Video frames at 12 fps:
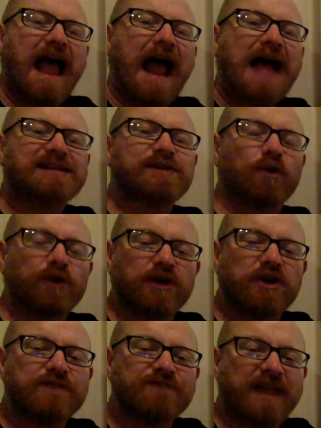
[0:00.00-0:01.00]
as on a
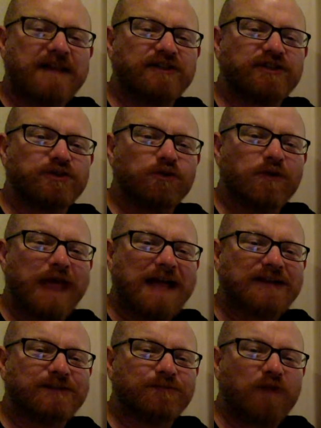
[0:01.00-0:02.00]
conventional
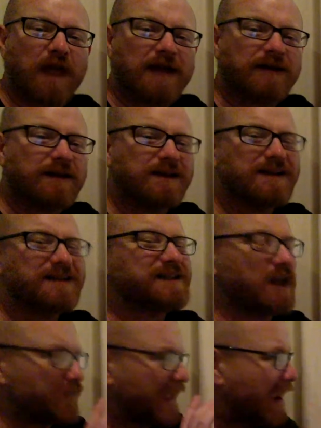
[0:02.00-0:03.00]
catamaran.
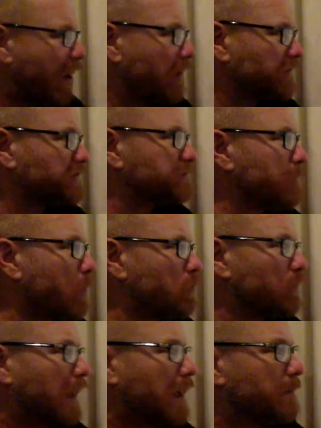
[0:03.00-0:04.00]
So they are
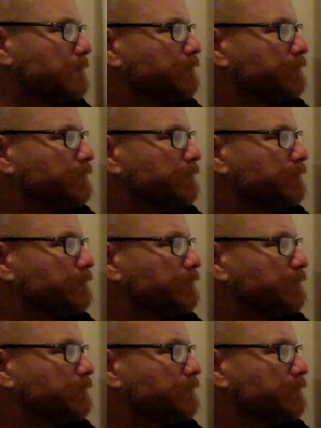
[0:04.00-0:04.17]
smaller.